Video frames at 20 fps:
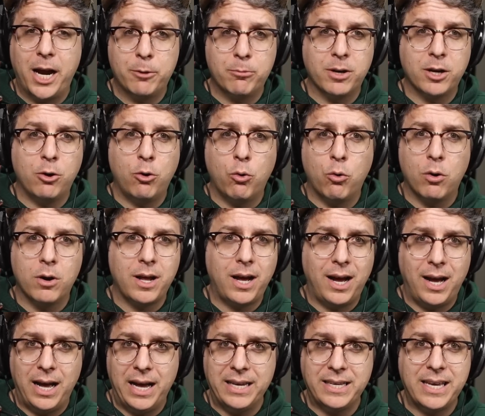record
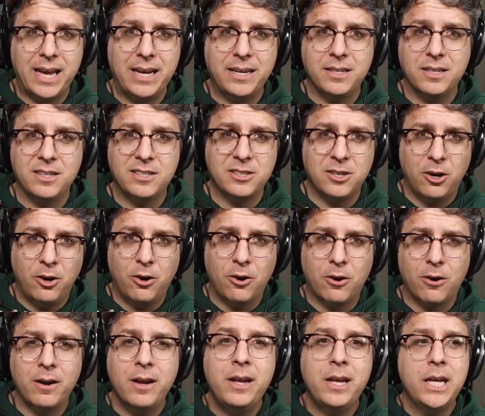high-gain
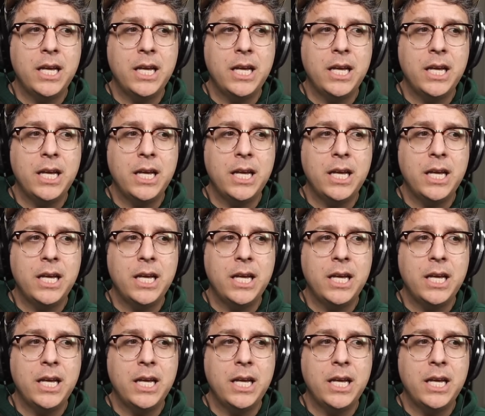guitar.